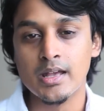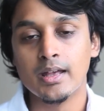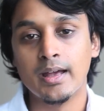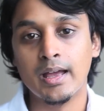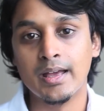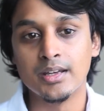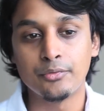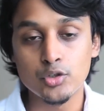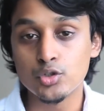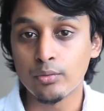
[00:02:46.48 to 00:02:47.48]
And if
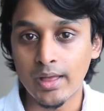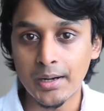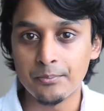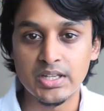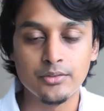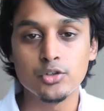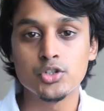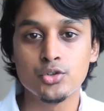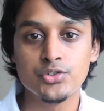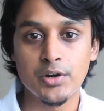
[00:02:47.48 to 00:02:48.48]
you do that, and if you
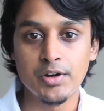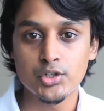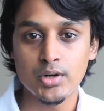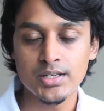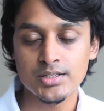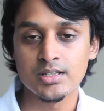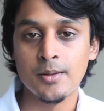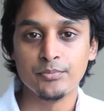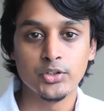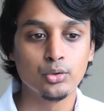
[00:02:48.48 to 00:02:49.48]
choose their
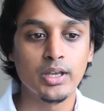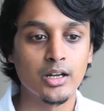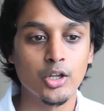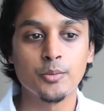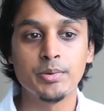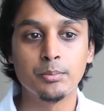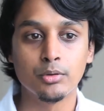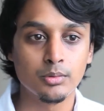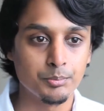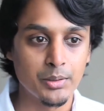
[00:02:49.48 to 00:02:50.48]
interests, you'll get a lot of
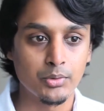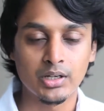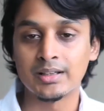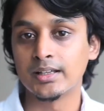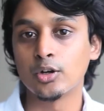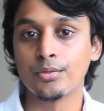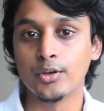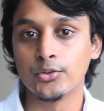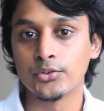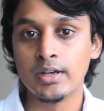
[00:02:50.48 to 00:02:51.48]
people be able to click on
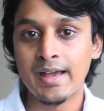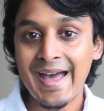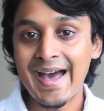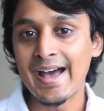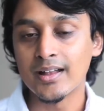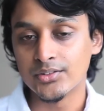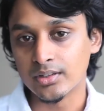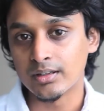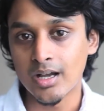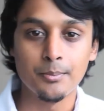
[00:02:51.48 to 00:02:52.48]
those ads
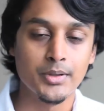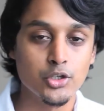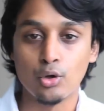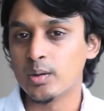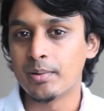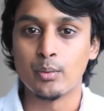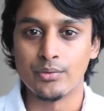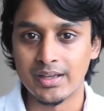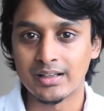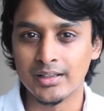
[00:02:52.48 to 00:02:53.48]
and come, and you only pay when
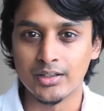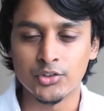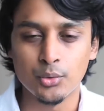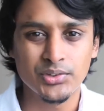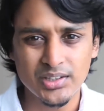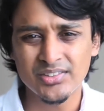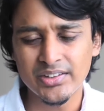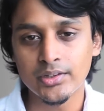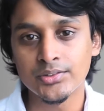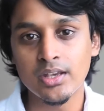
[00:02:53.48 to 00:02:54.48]
they click. So it's
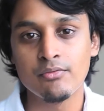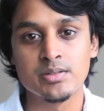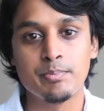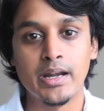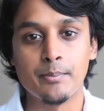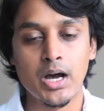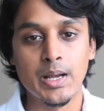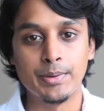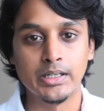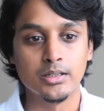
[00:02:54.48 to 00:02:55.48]
the safest bet, in my
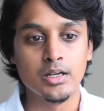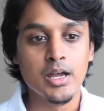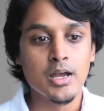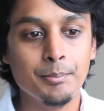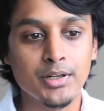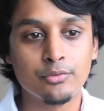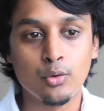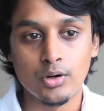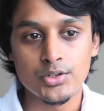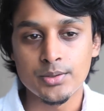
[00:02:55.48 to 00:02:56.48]
opinion. But of
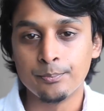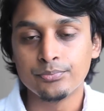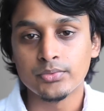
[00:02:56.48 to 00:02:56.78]
course,